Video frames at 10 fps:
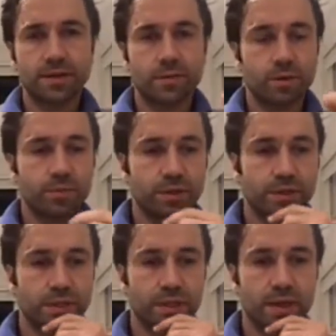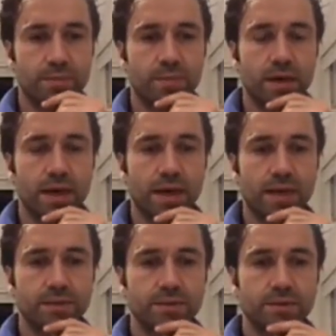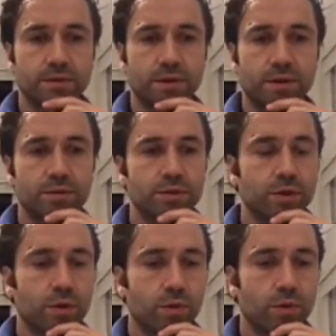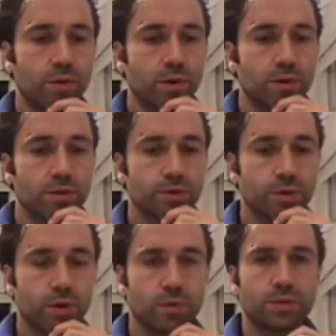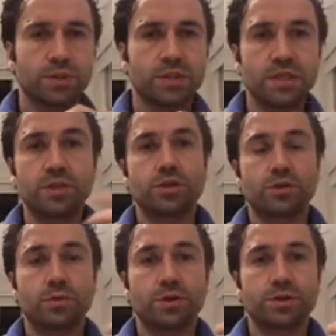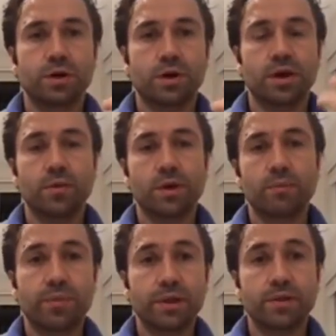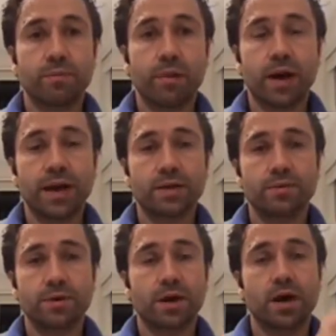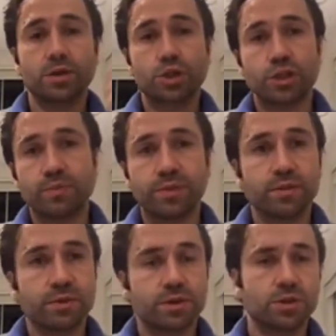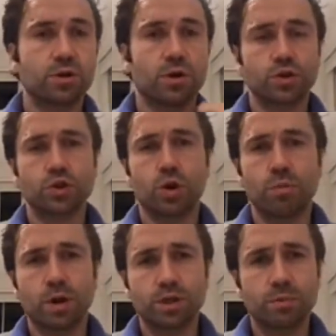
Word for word: They were building them, and uh, so So it was the issue was, okay, we can build a bike, but we can't ship it because it costs so much